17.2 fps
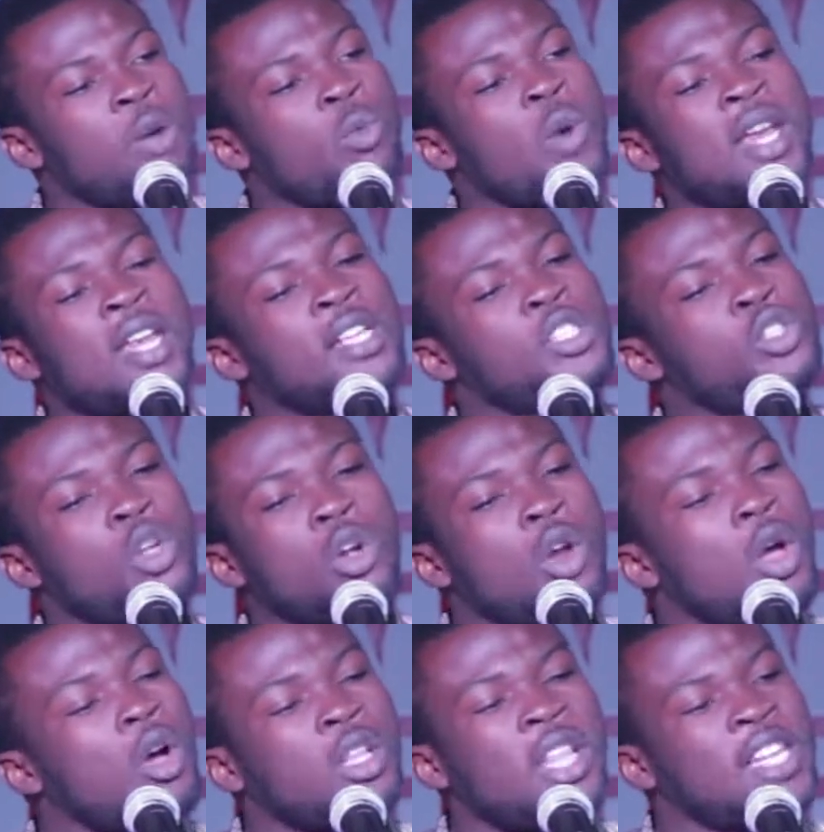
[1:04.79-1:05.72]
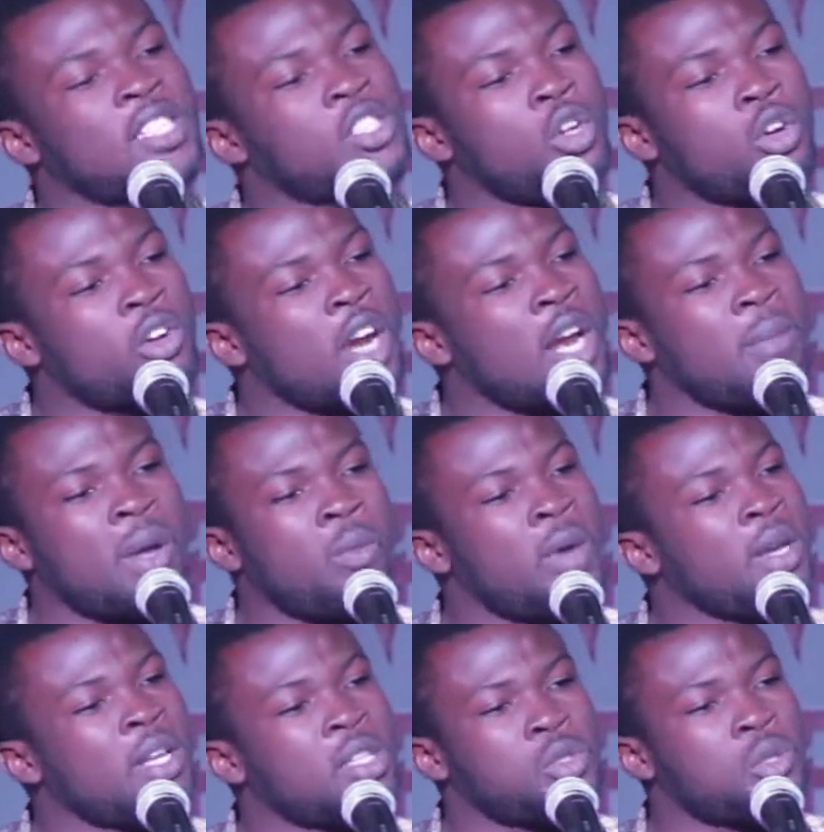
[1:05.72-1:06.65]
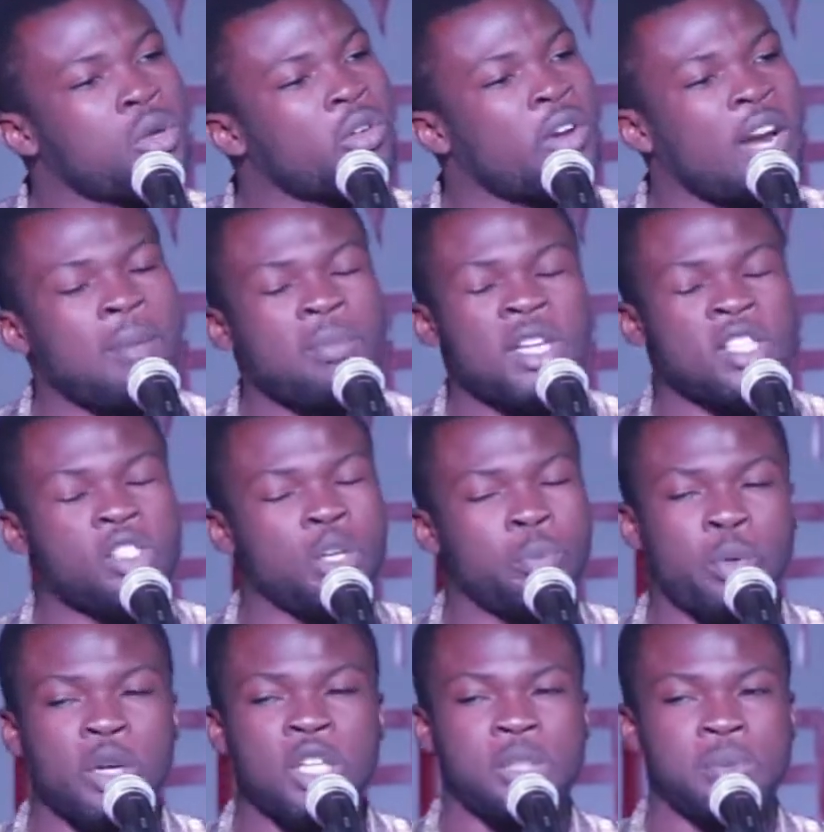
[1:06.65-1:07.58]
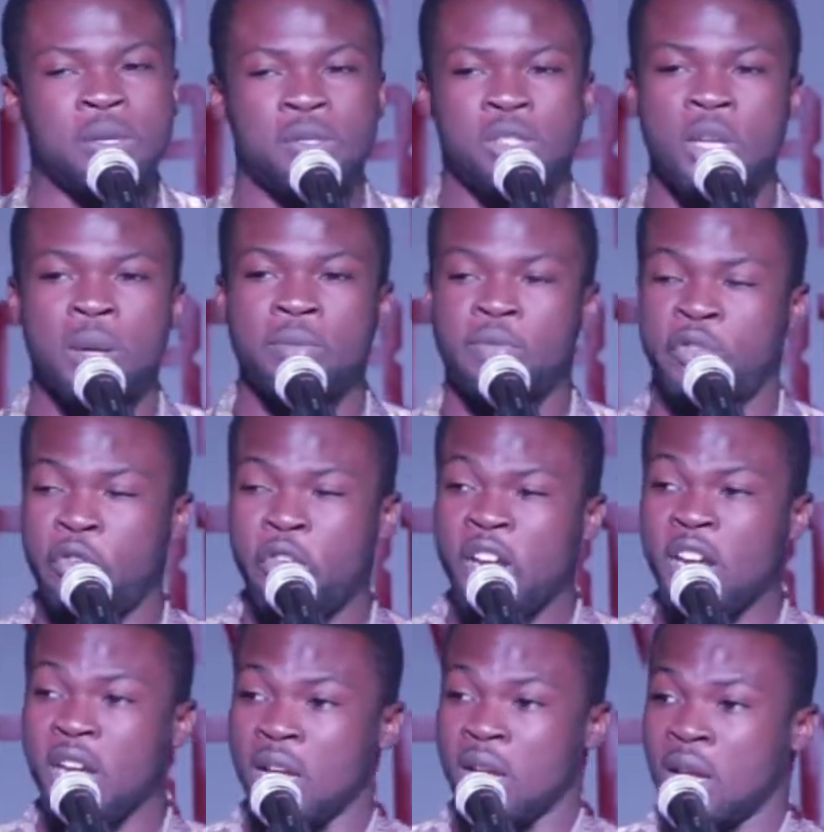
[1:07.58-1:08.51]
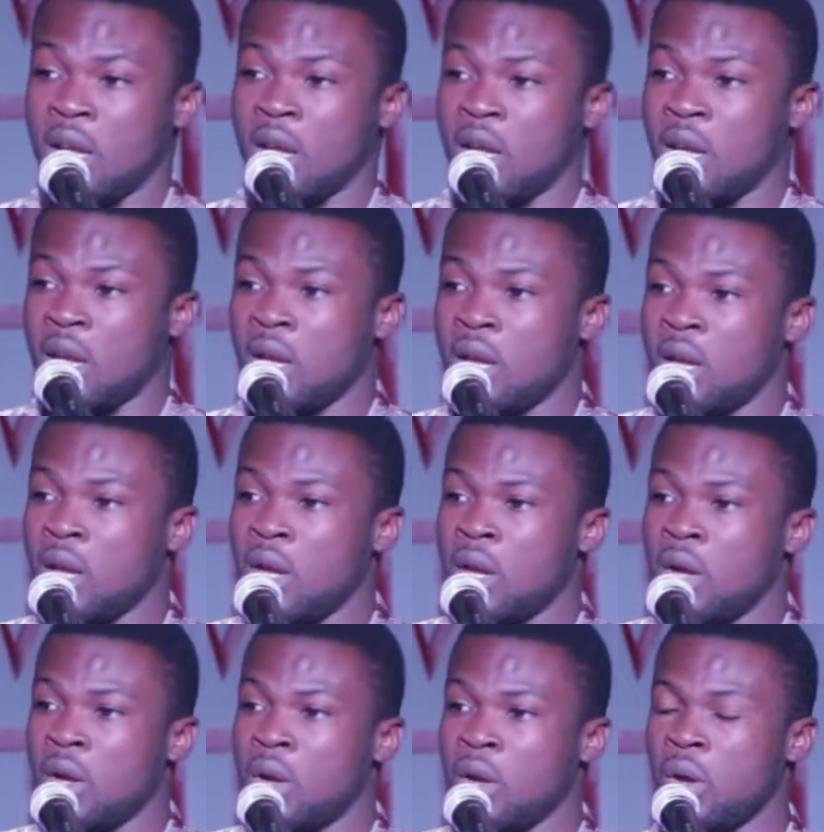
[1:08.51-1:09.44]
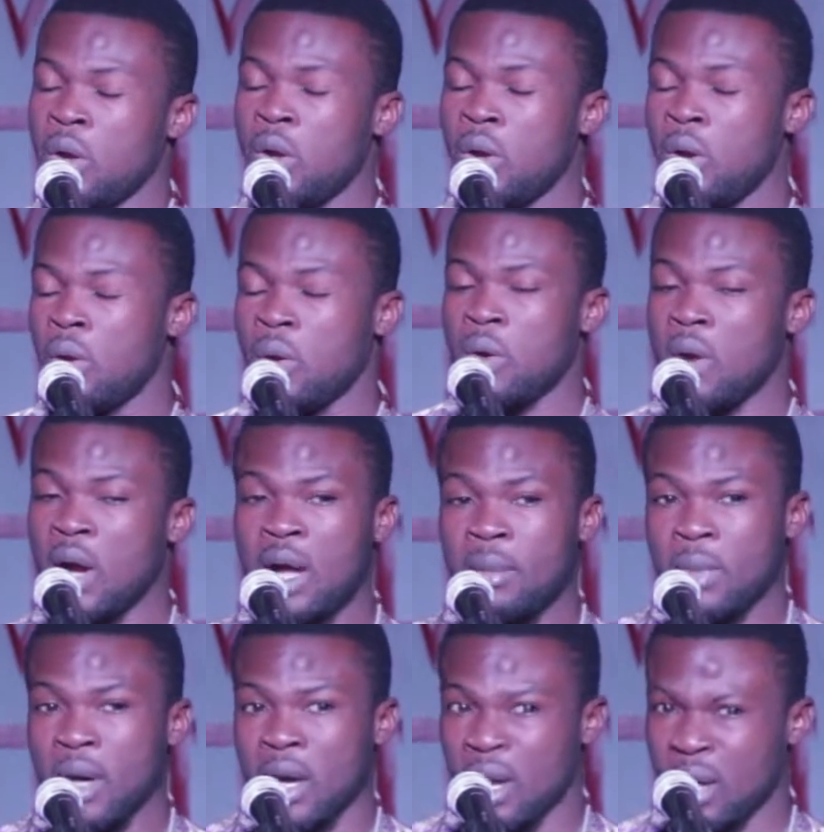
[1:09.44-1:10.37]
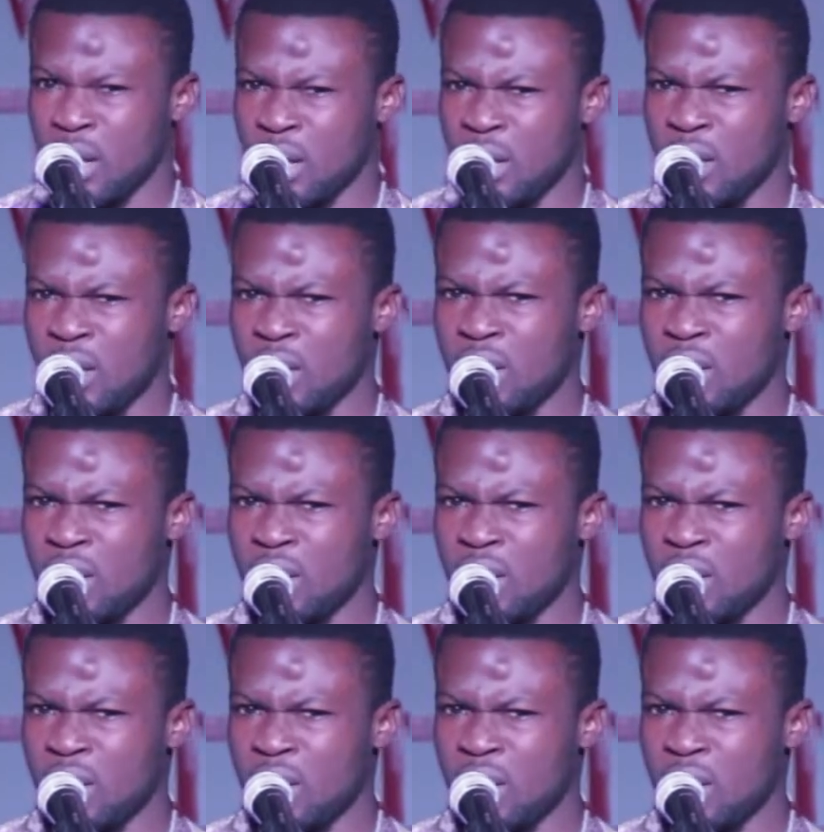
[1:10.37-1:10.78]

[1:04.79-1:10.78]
And when there's no law, there's no crime. And when there's no crime, there's no punishment. So I'm free. Or am I?